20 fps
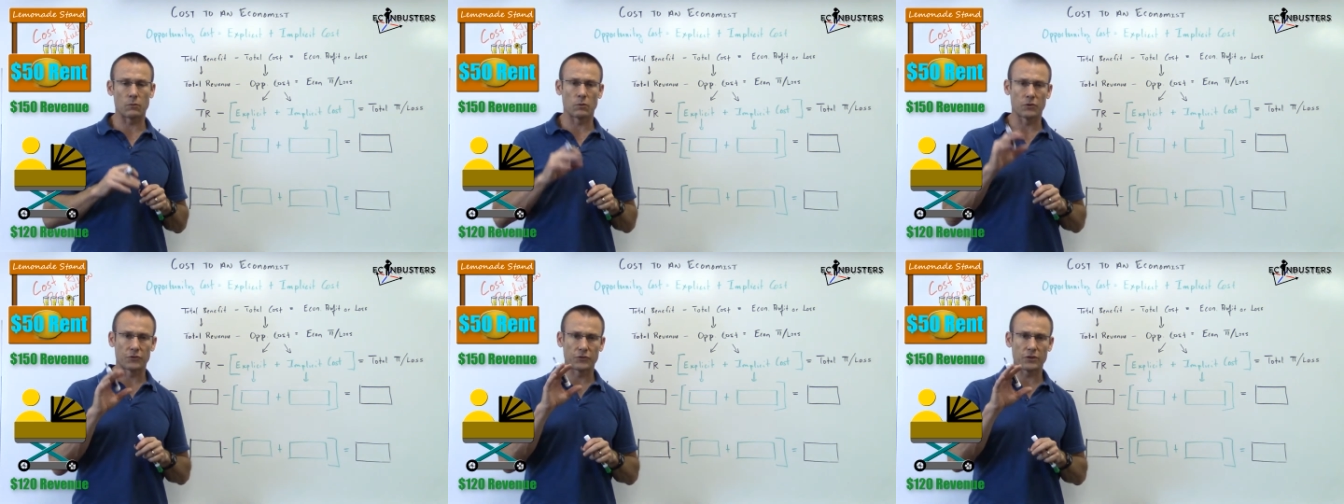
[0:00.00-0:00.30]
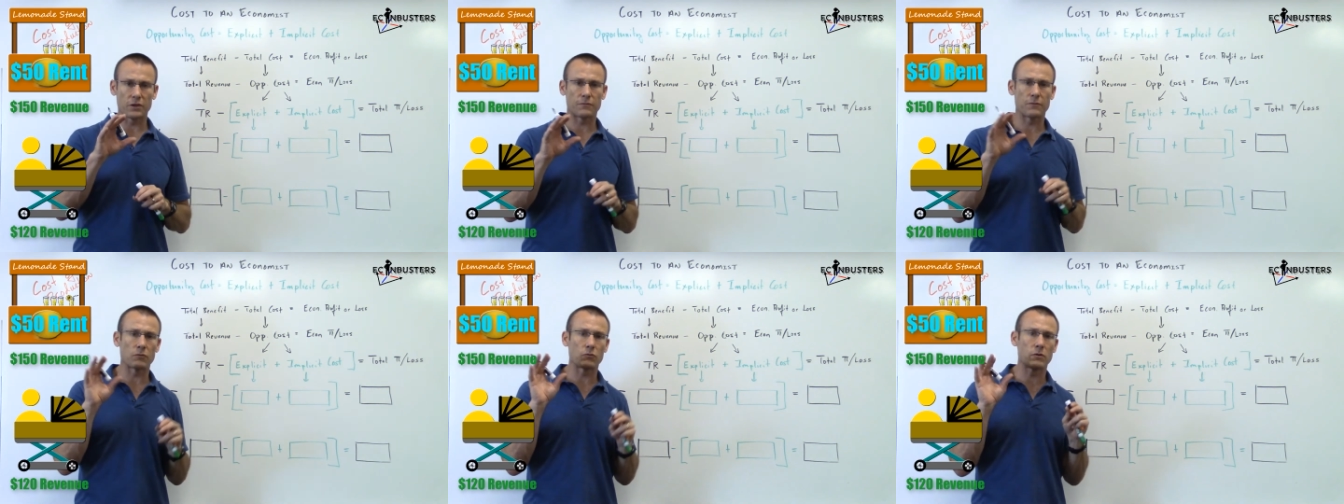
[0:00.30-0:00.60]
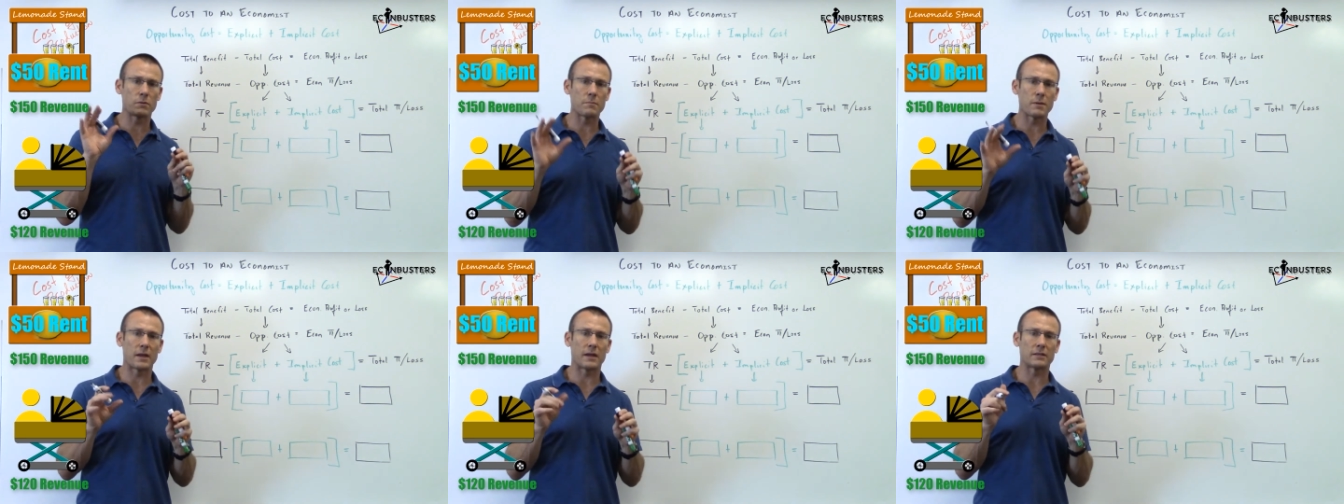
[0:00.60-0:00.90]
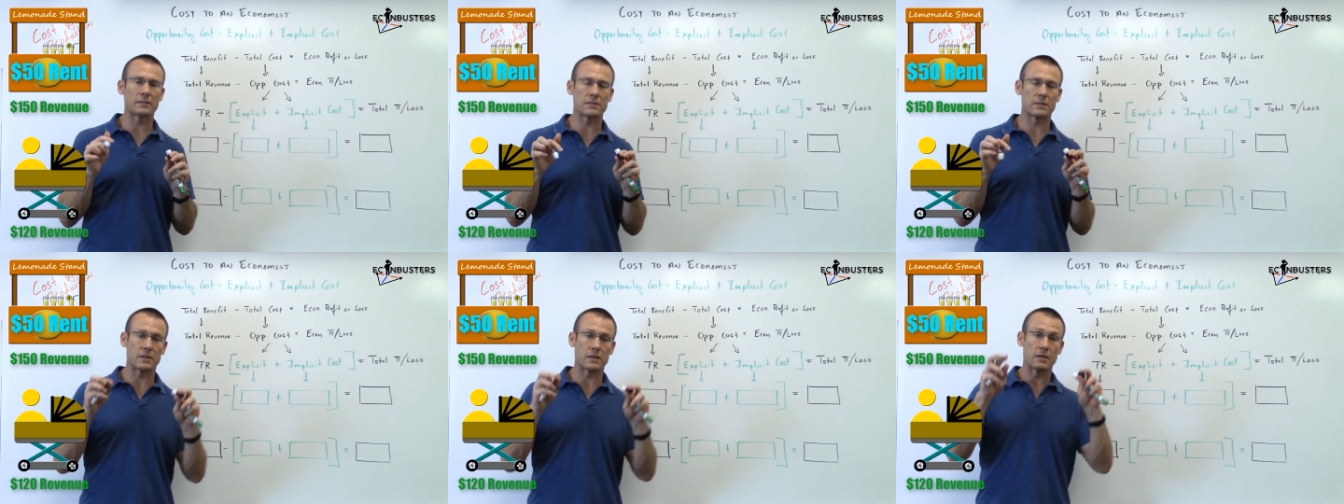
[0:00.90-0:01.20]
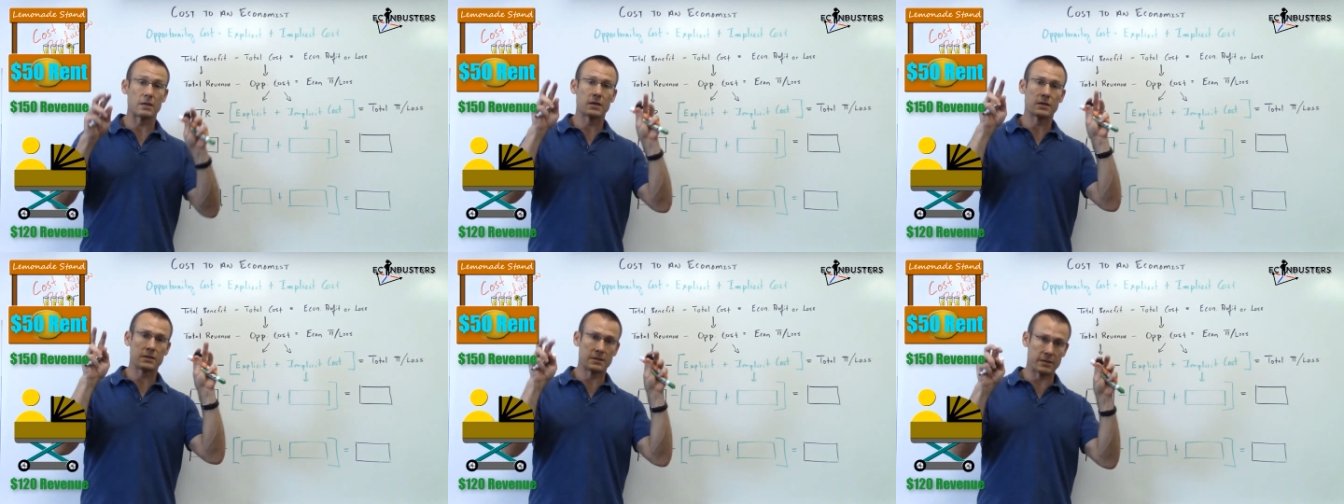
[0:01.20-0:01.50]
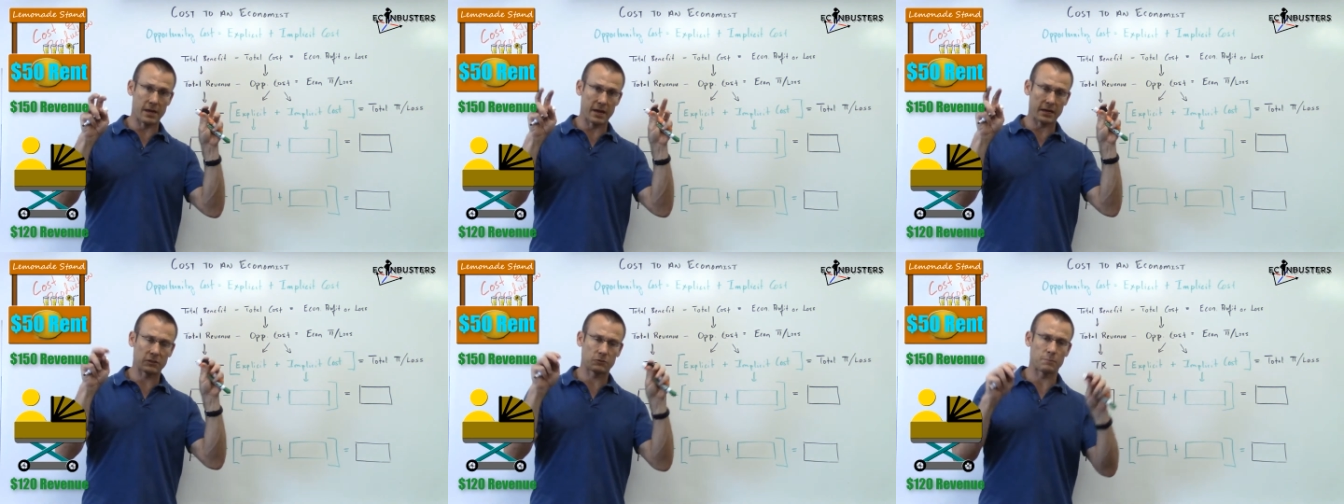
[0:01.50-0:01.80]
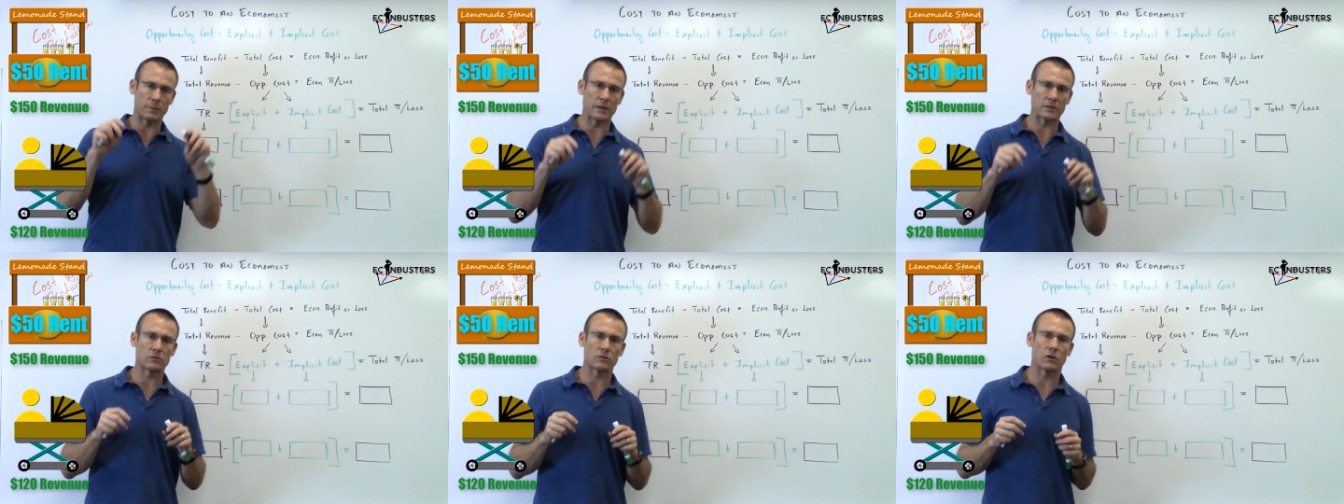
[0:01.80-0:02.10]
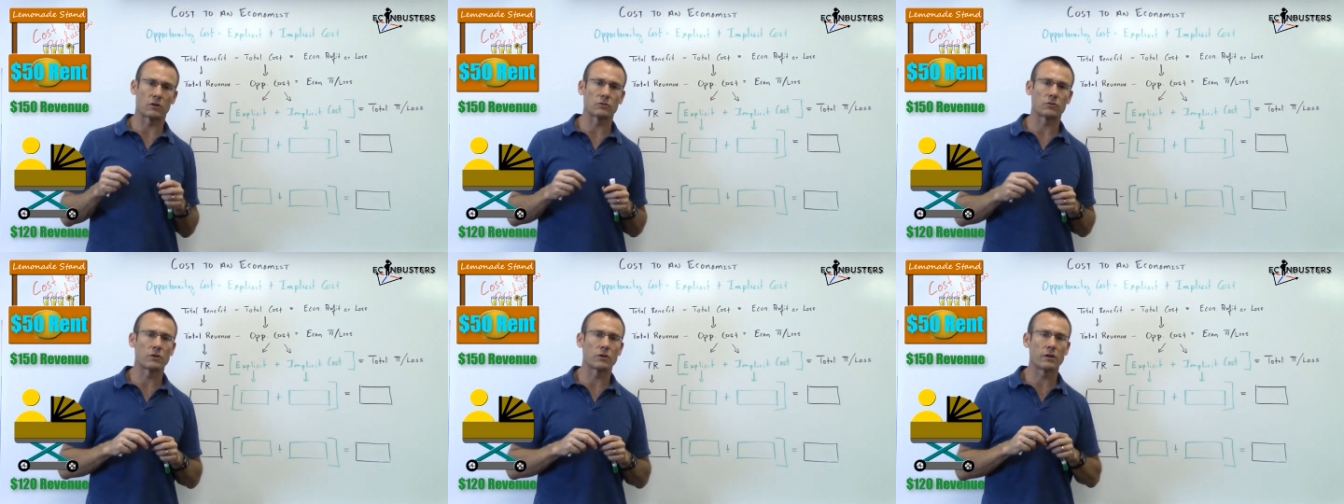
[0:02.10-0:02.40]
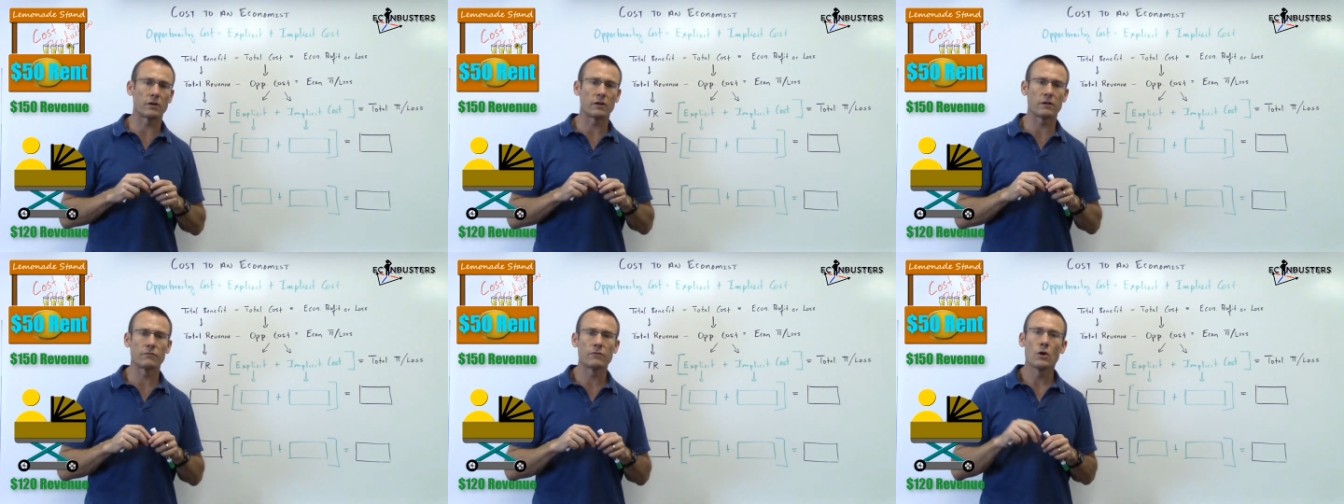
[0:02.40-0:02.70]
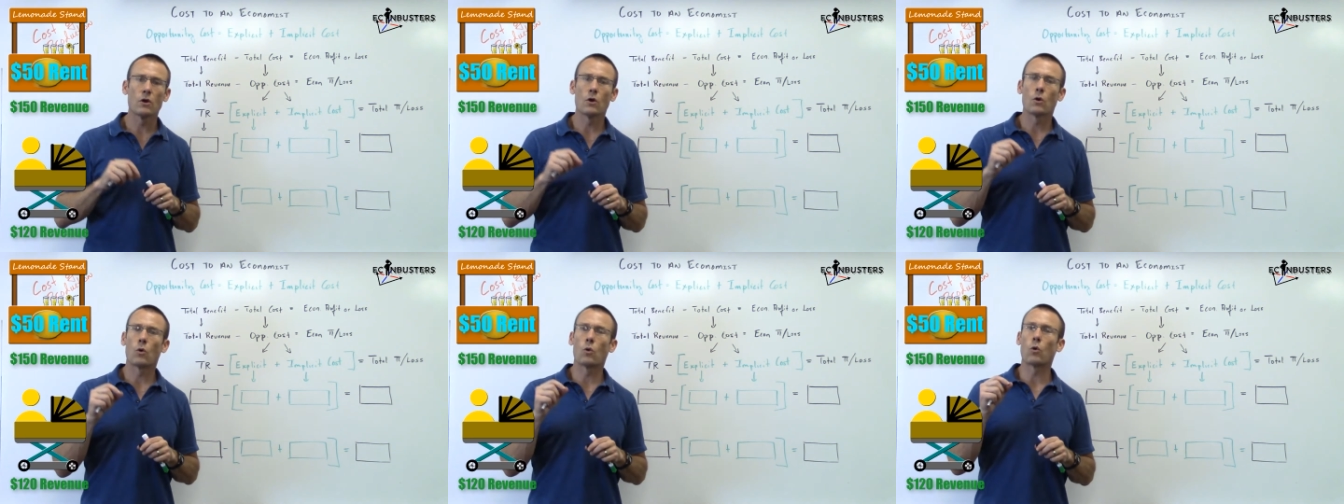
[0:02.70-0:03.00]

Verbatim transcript: We'll see if it remains the next best alternative